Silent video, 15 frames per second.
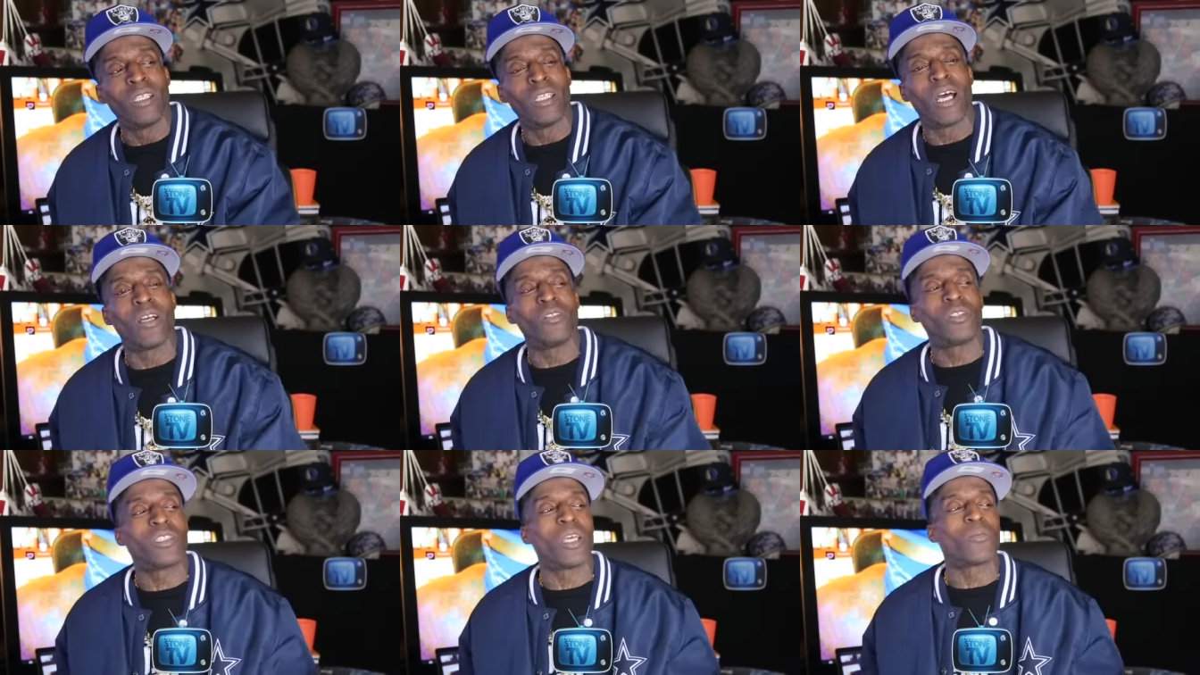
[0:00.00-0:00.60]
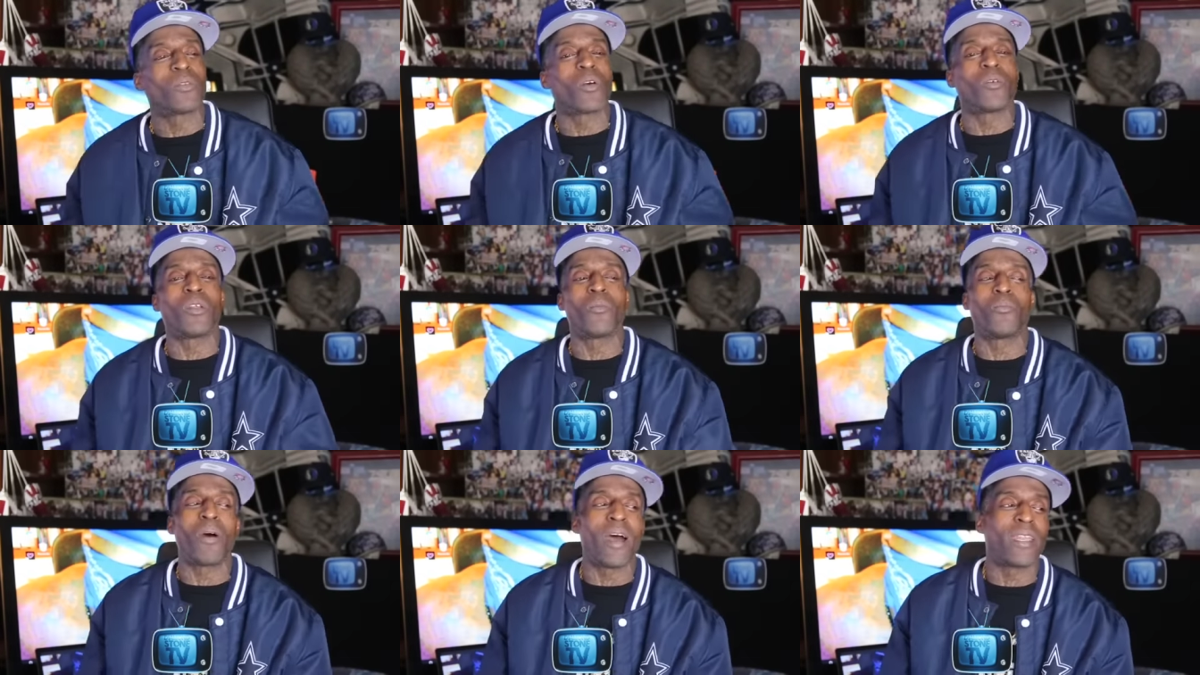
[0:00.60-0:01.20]
No, he stepped over
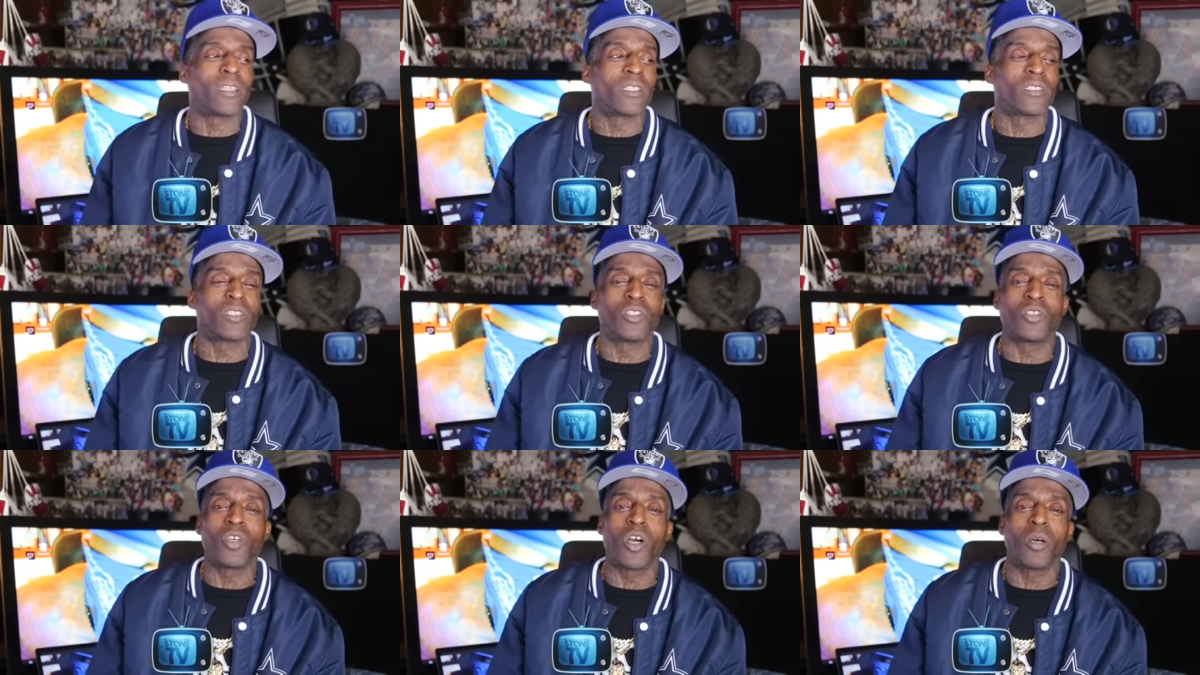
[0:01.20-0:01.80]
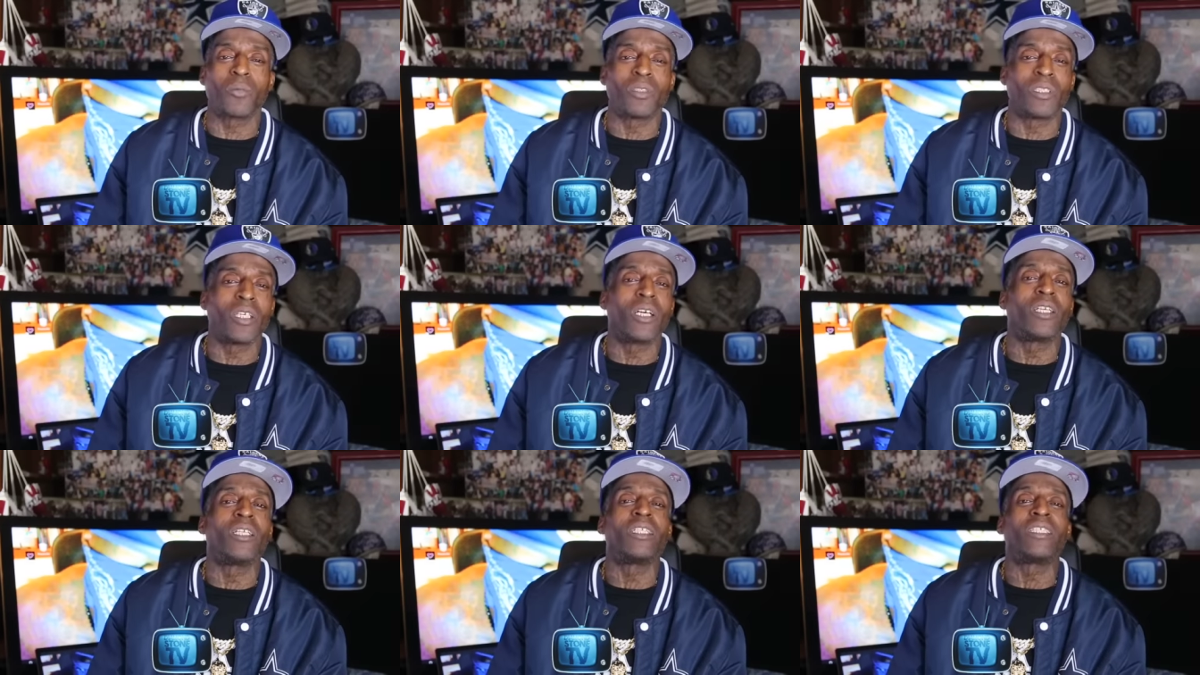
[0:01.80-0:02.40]
that body cause the job was
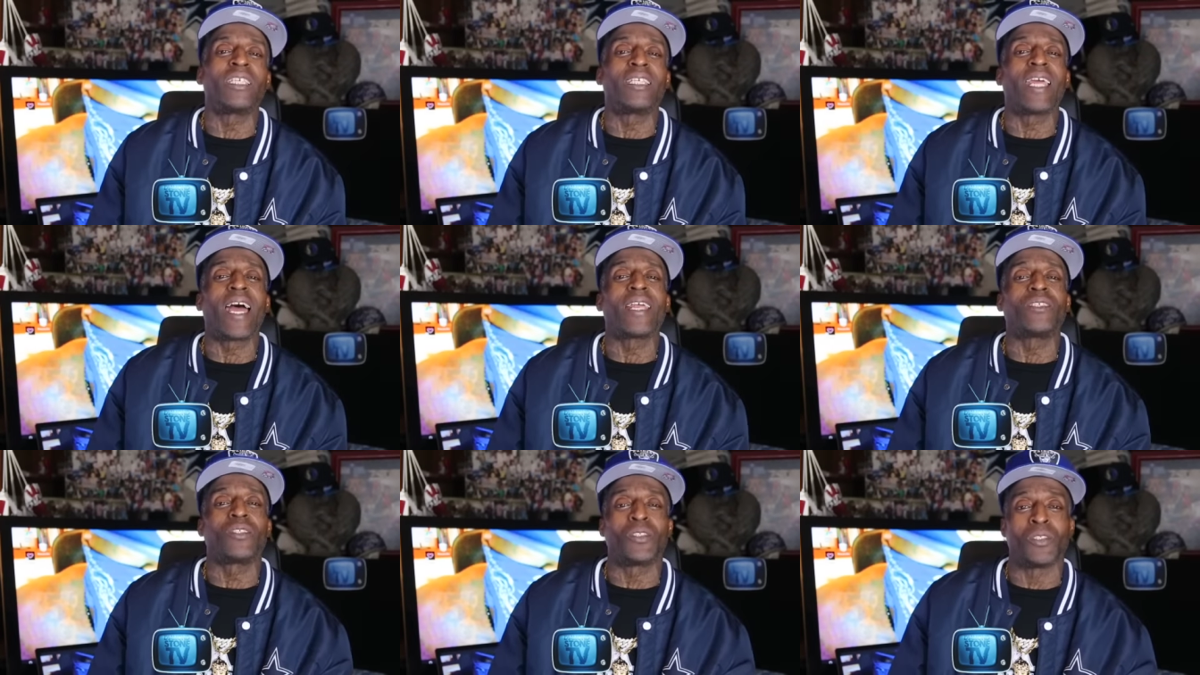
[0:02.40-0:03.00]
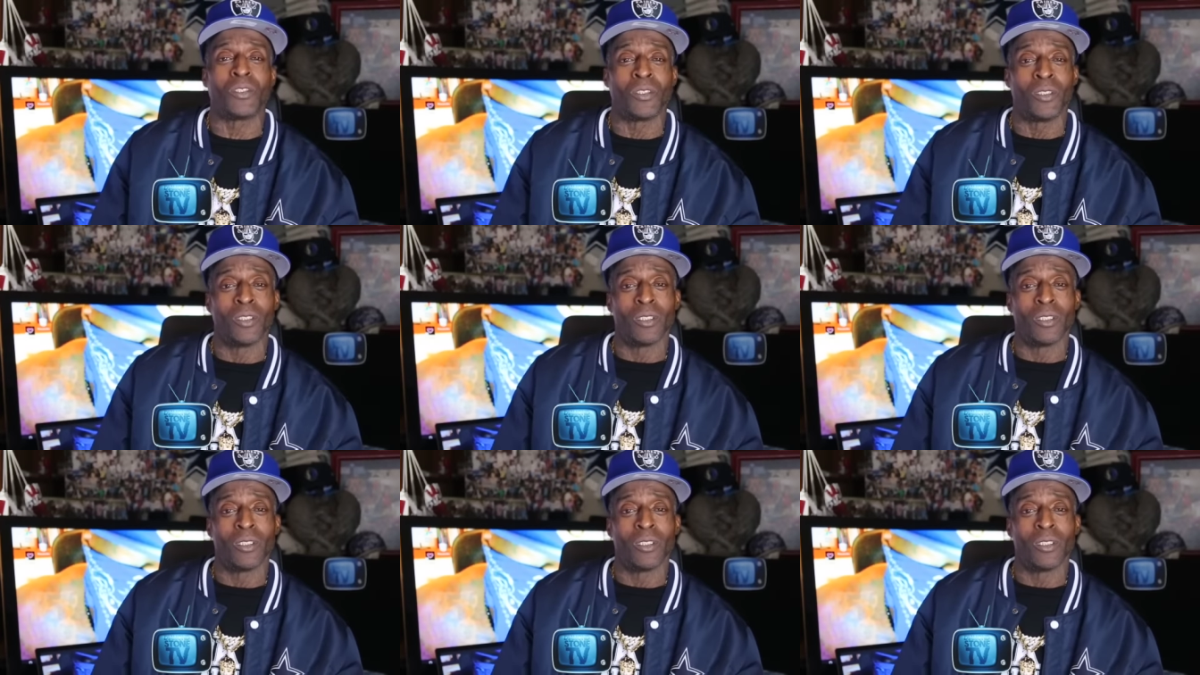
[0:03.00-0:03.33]
done. Let's get out of here.